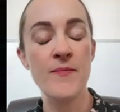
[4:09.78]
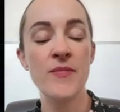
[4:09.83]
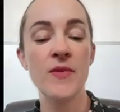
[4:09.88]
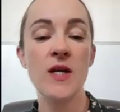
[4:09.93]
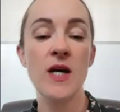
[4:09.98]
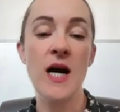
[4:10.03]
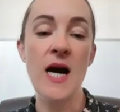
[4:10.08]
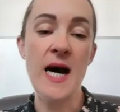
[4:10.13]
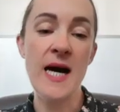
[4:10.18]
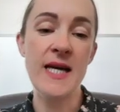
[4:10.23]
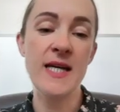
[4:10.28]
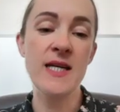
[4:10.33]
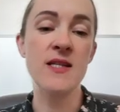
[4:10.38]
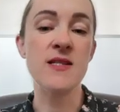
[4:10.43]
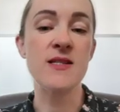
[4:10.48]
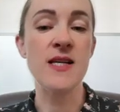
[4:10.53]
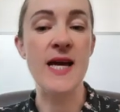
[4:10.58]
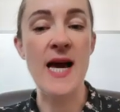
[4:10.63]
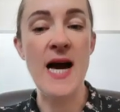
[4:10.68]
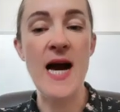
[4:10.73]
I'd is
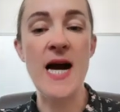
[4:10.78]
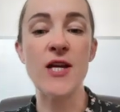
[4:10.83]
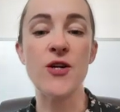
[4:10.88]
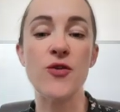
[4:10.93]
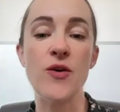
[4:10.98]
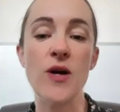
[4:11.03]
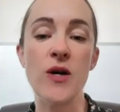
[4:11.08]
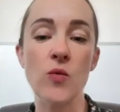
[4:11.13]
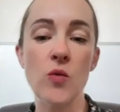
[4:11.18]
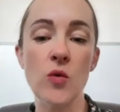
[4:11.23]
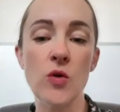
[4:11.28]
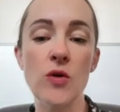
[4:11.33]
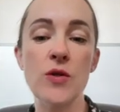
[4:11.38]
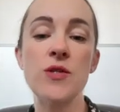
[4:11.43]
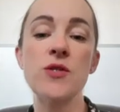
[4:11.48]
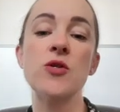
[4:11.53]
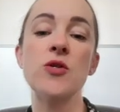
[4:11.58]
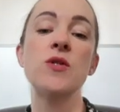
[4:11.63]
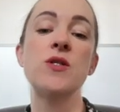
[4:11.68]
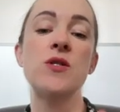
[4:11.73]
I had or I would, so
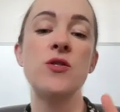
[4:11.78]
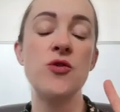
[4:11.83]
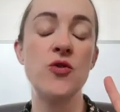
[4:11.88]
it's 2